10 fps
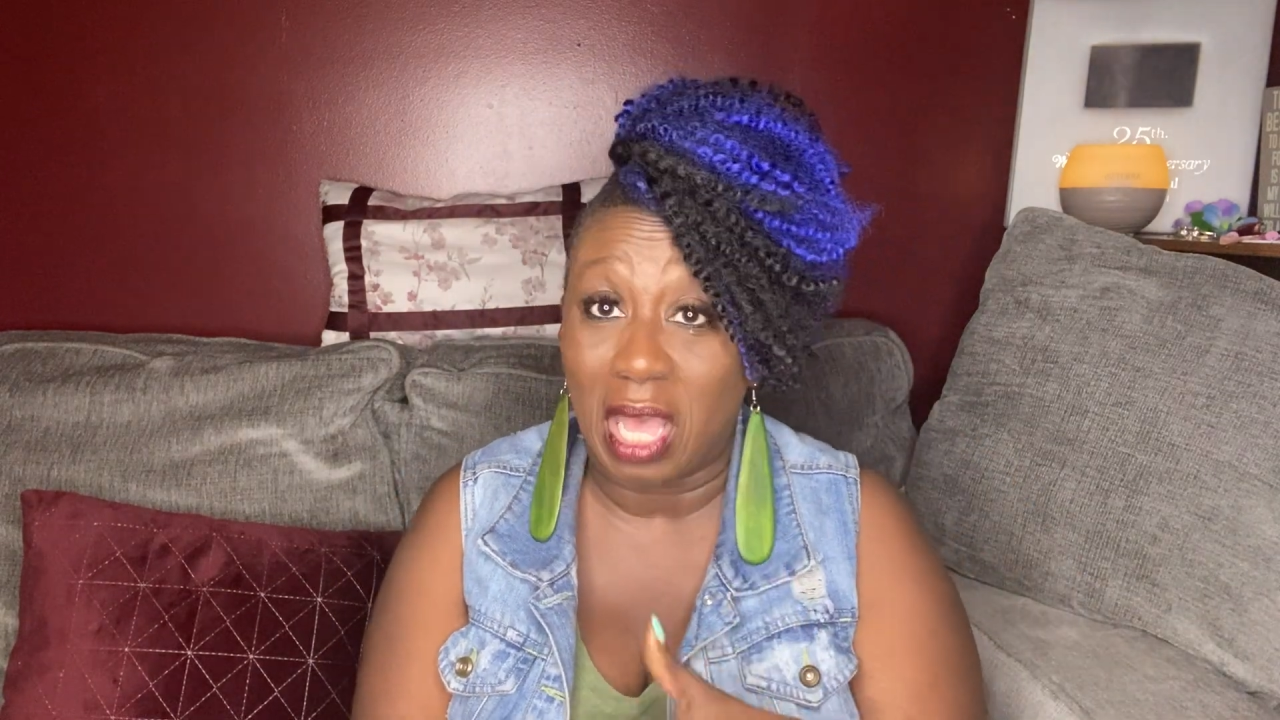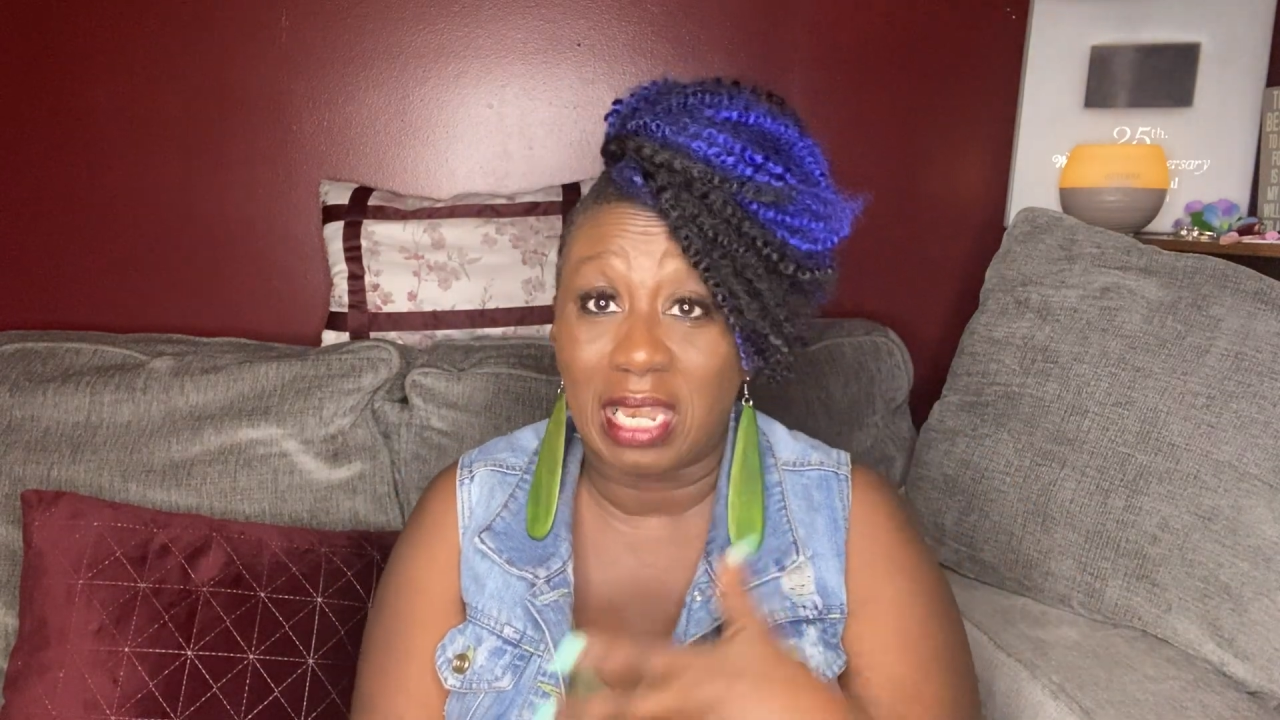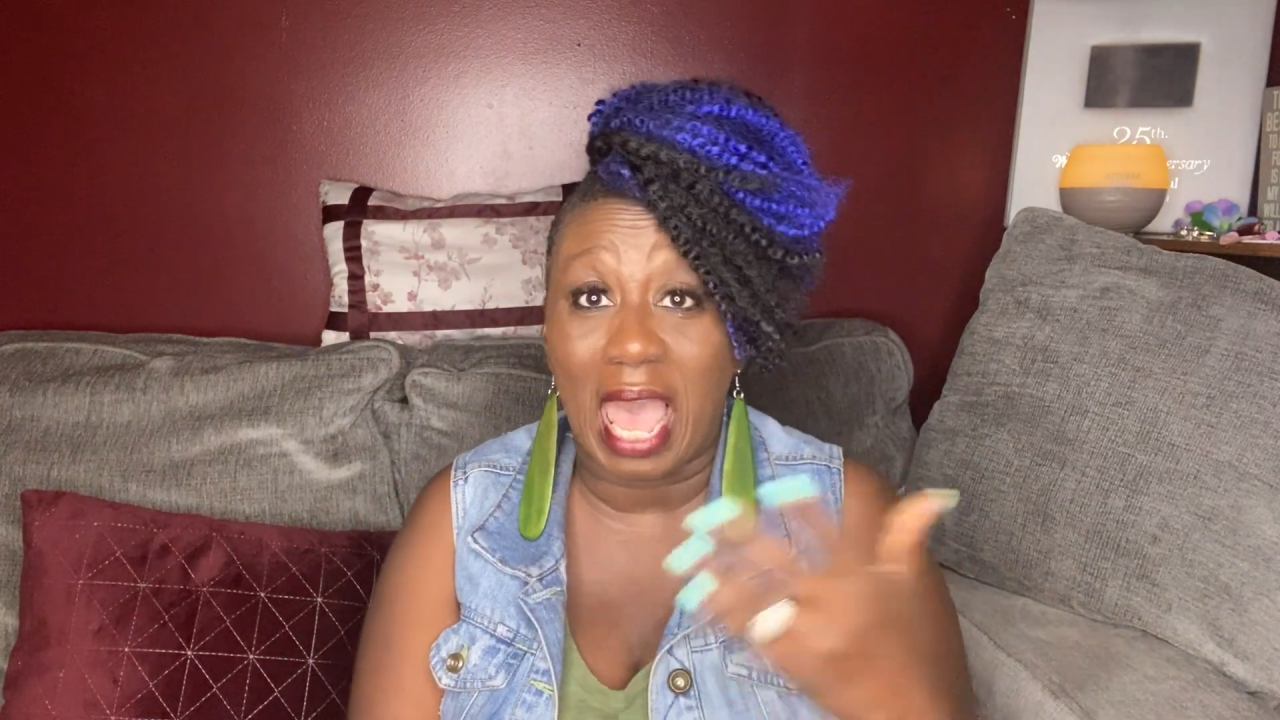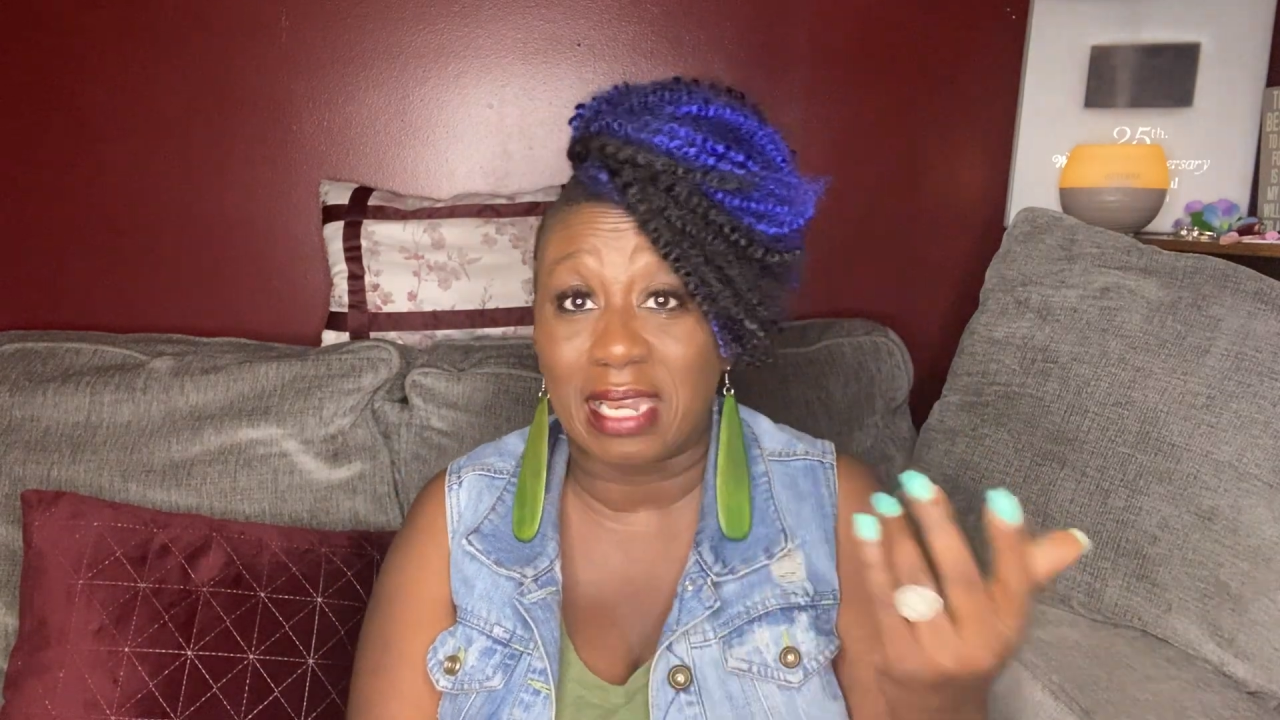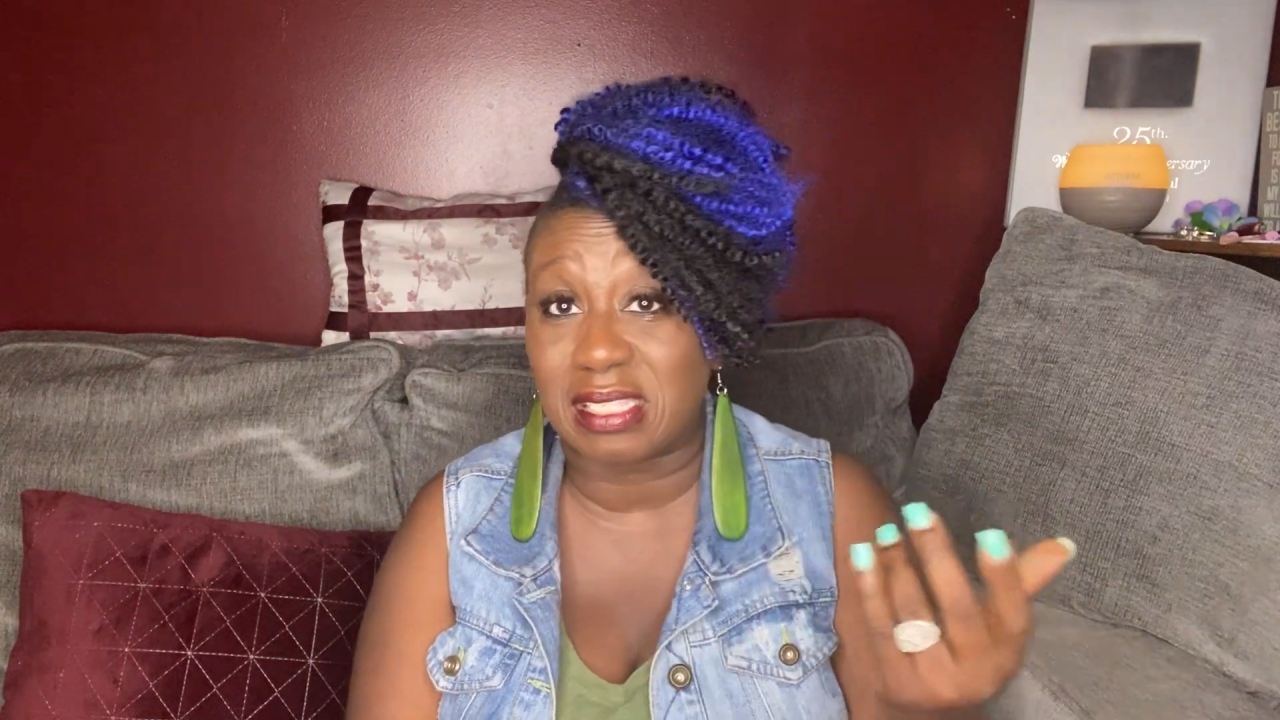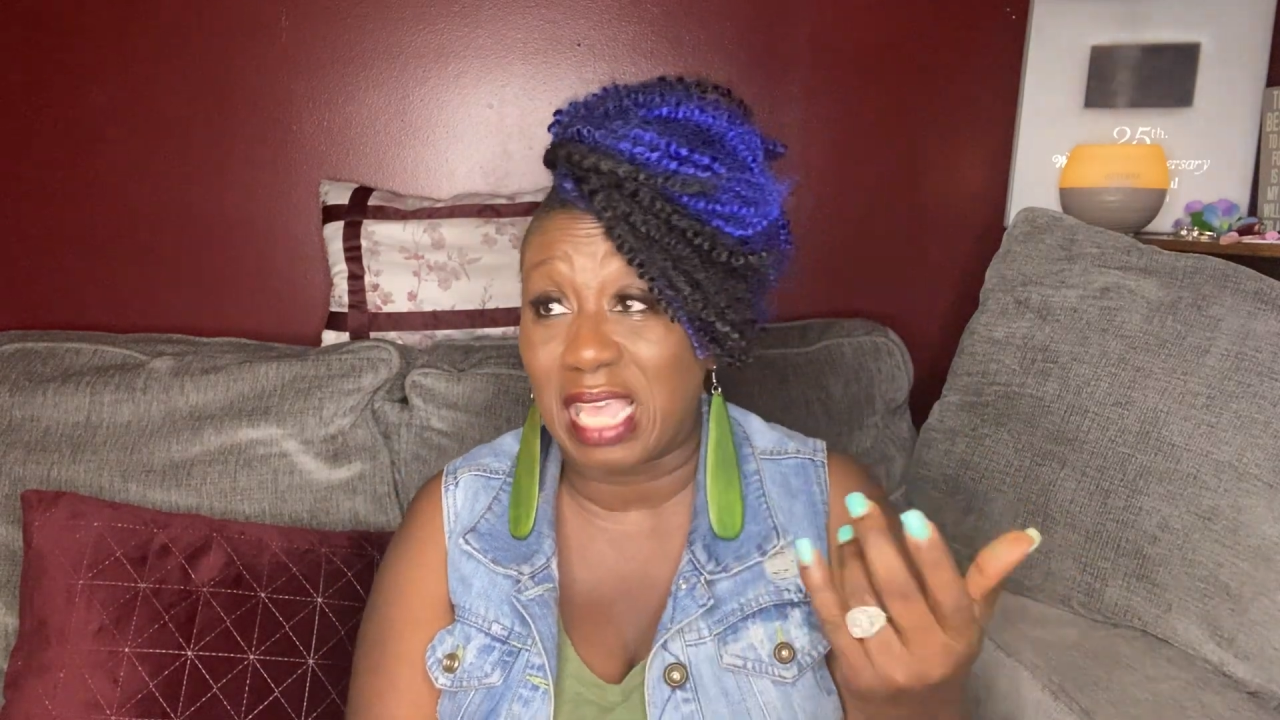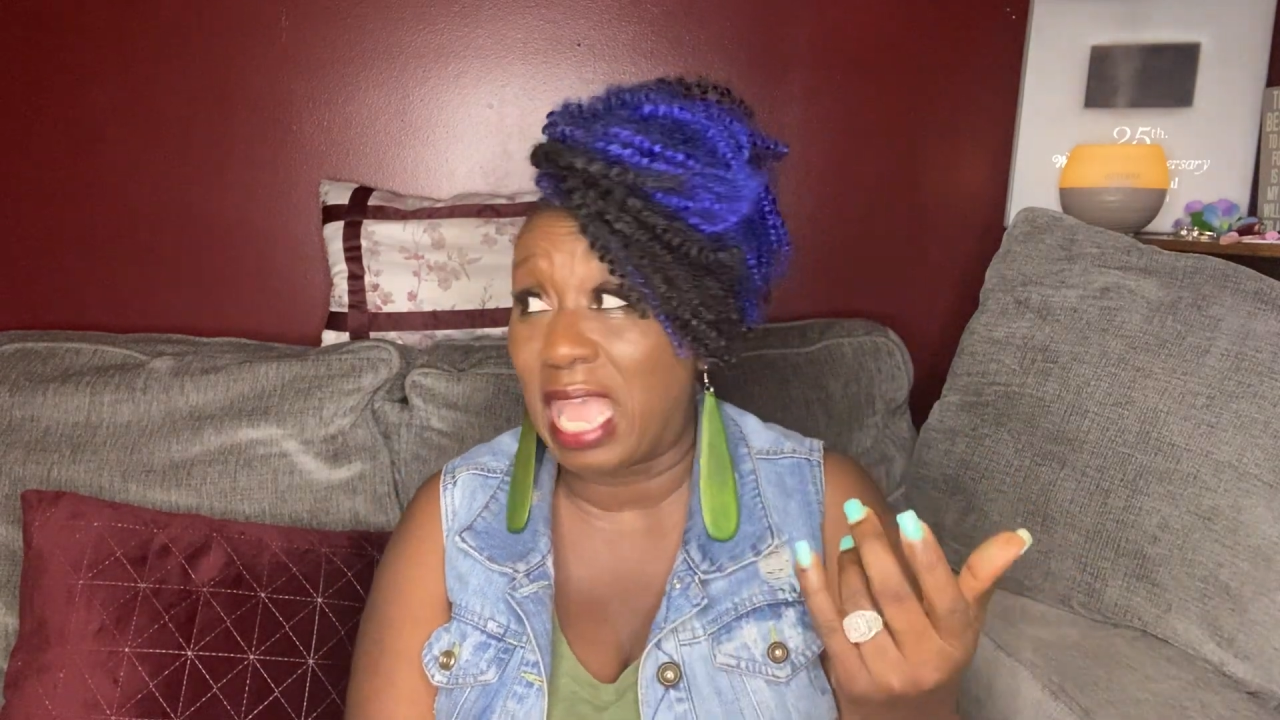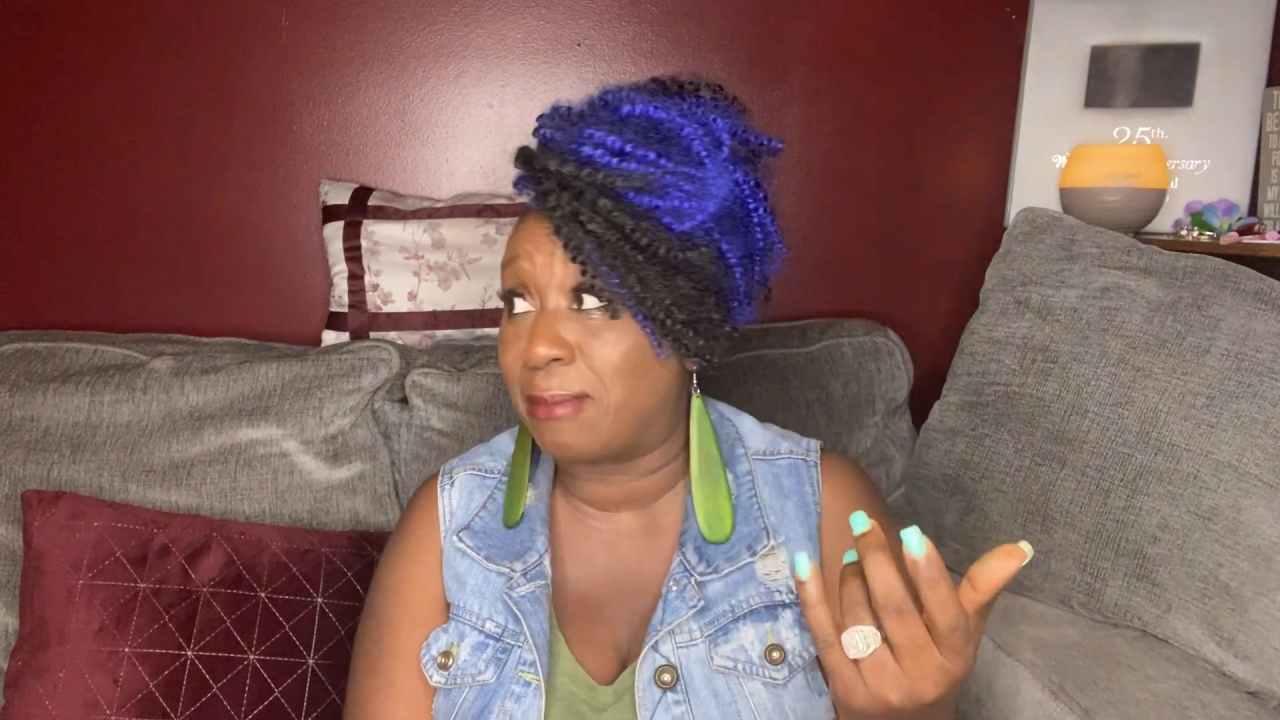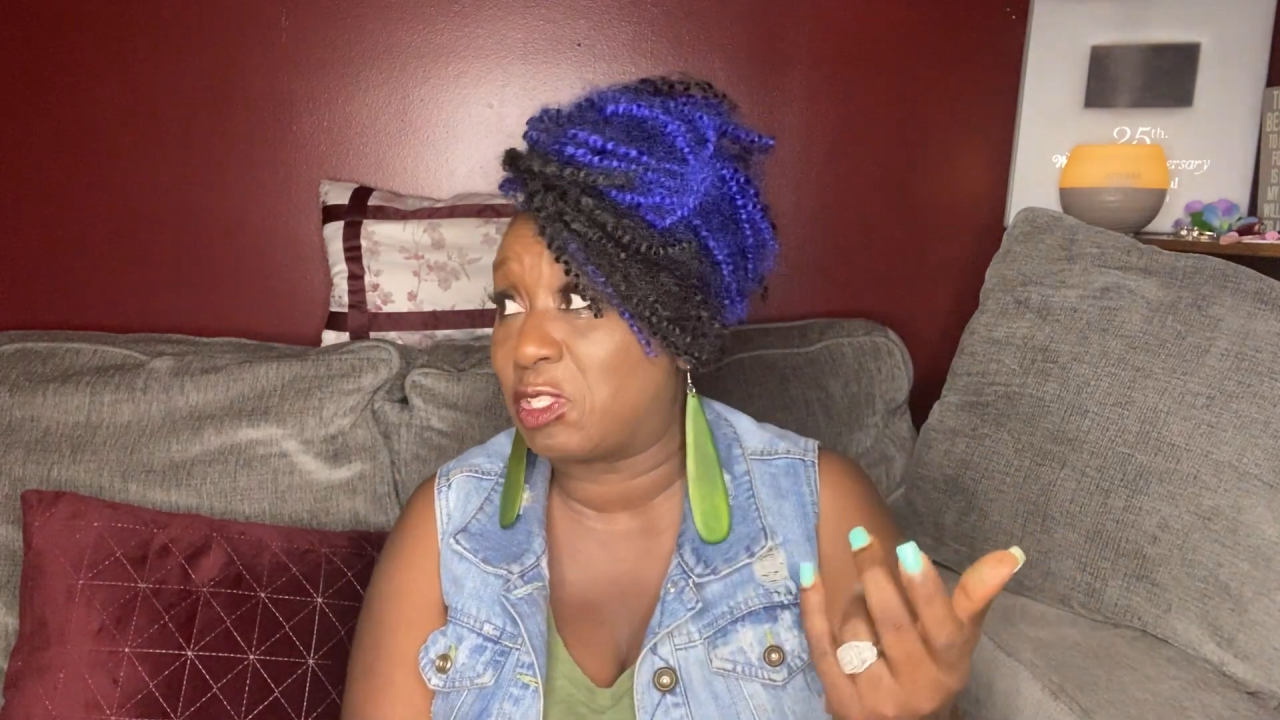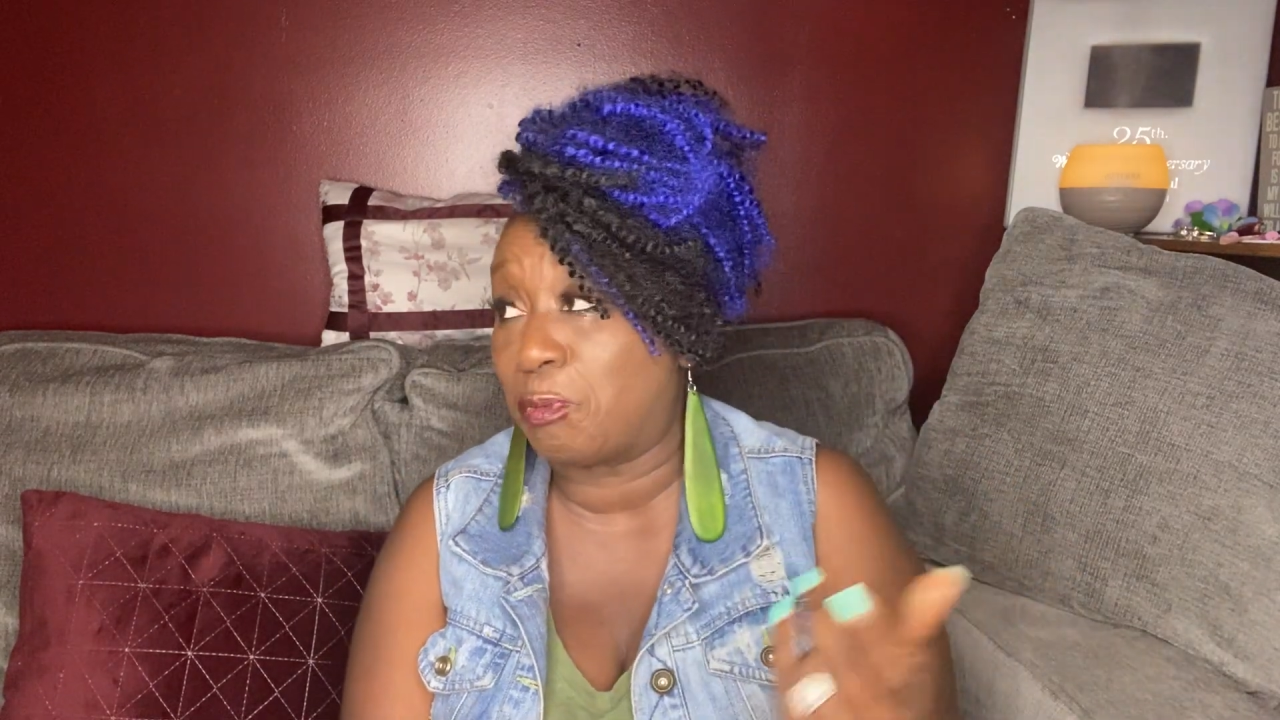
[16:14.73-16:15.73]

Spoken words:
a lot of times the